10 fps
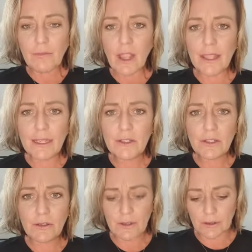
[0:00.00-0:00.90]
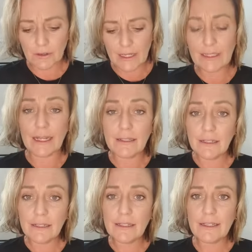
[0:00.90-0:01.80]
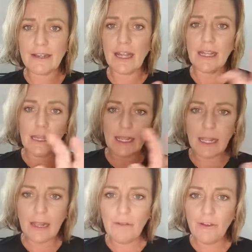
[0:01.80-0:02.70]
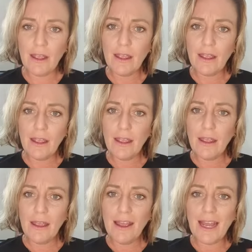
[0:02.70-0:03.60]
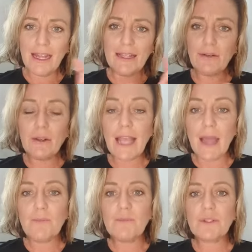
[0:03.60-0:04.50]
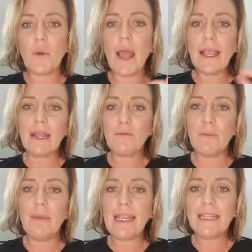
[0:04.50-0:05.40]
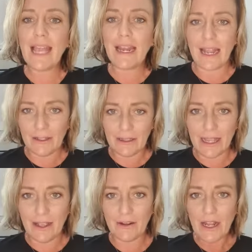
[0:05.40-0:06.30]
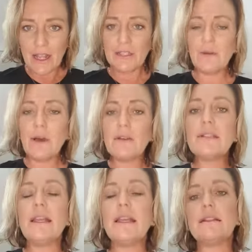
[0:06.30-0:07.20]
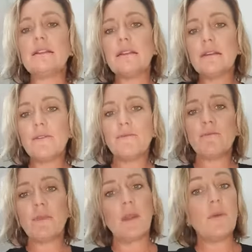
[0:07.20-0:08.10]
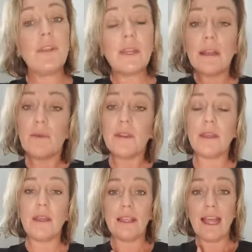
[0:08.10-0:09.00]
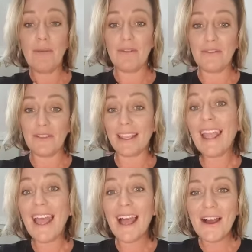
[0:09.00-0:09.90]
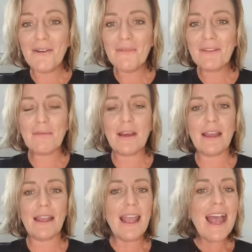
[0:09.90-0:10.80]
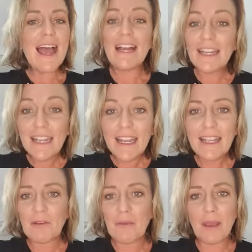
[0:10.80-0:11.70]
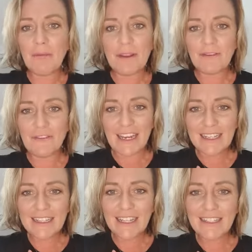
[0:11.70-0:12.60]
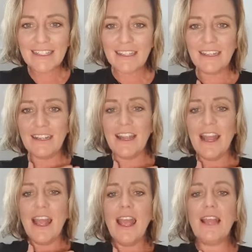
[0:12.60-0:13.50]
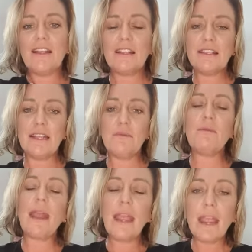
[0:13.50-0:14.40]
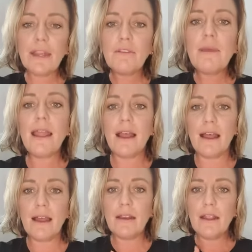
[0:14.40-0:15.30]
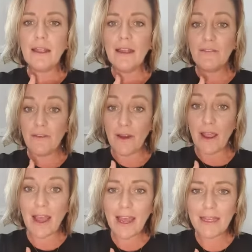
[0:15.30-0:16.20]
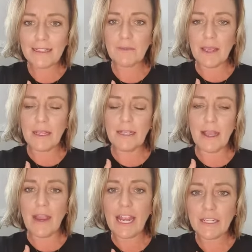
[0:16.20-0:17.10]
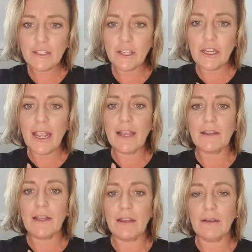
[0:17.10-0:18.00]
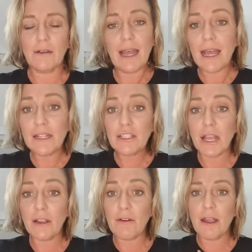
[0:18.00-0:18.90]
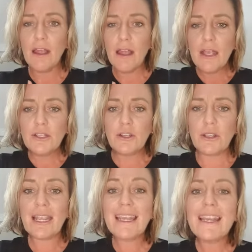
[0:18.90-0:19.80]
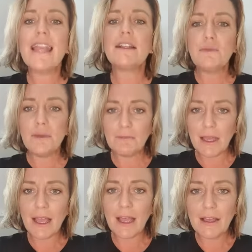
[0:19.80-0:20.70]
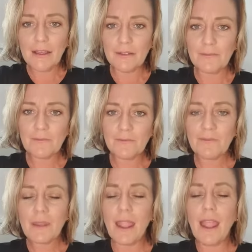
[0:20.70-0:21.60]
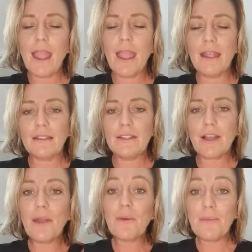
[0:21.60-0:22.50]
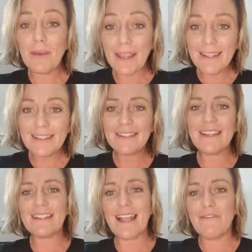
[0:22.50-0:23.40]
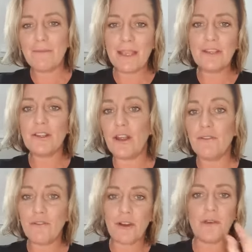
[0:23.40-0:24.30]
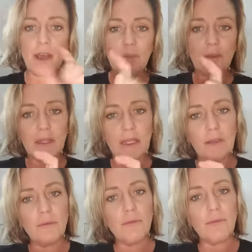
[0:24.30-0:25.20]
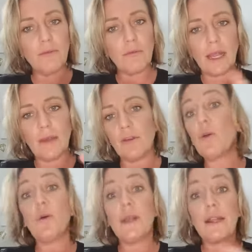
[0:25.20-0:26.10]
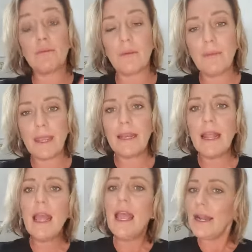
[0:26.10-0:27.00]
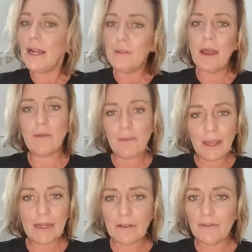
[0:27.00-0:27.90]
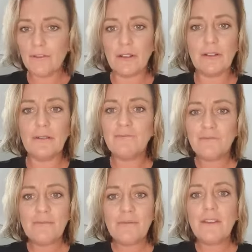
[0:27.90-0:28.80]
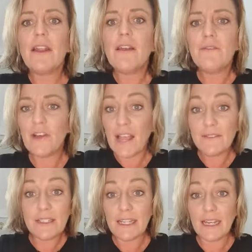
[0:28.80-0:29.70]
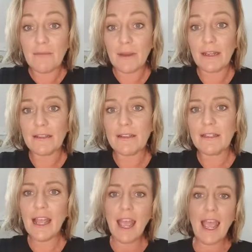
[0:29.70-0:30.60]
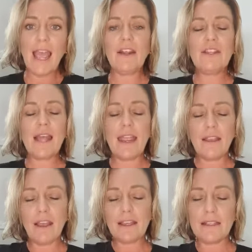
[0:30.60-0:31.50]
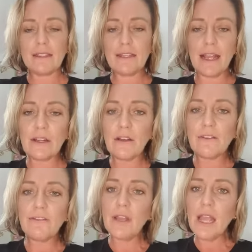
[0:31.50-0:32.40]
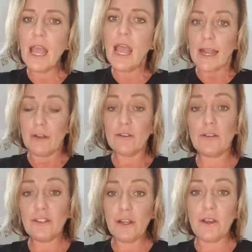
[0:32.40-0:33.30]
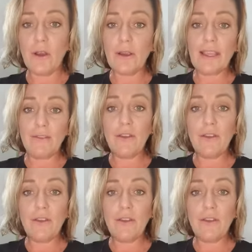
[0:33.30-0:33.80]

I get to a sentence and I leave a little gap so I can repeat that out loud. So I'll sit with a, with a cup of cacao with my honey and peppermint and frankincense in it. And I sit with my hand on my heart for our heart space, our energy, our, our heart chakra to connect with my heart and I repeat this affirmation over and over. I put the um, recording on repeat and I might repeat it for, you know, five to 10 minutes. And I take, I, I start off and I'll, I'll show you, I'll give